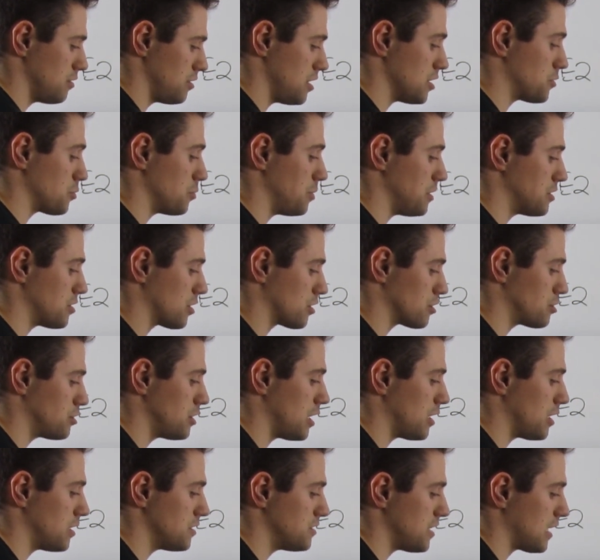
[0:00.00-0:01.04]
This would be
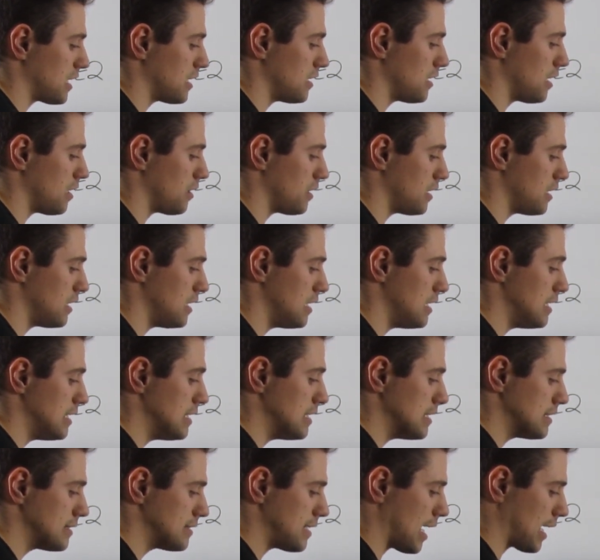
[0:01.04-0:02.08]
tertiary secondary,
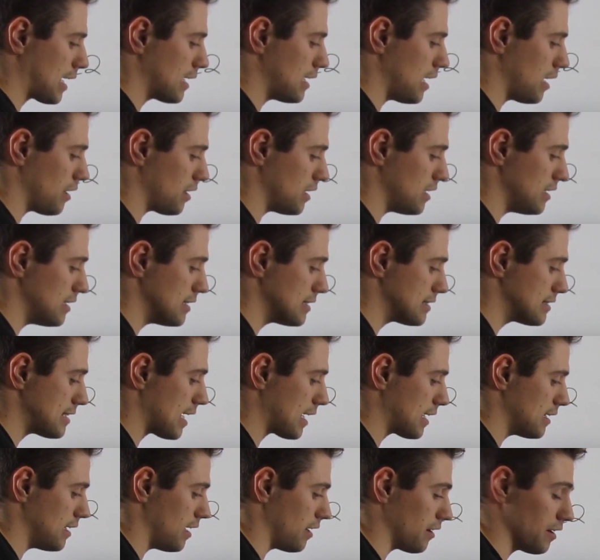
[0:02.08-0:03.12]
secondary
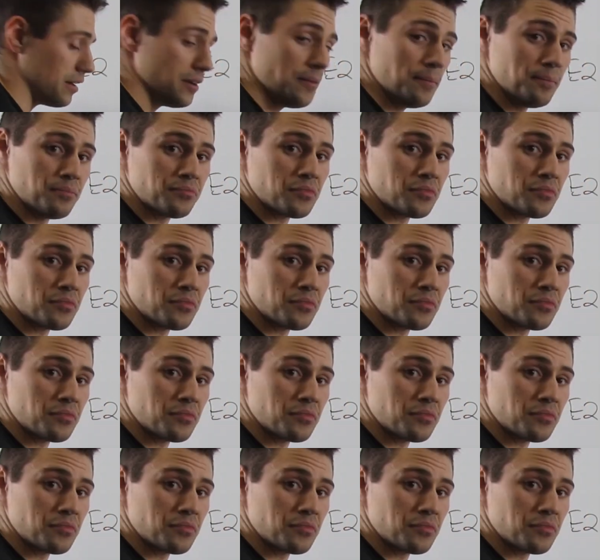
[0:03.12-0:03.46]
secondary.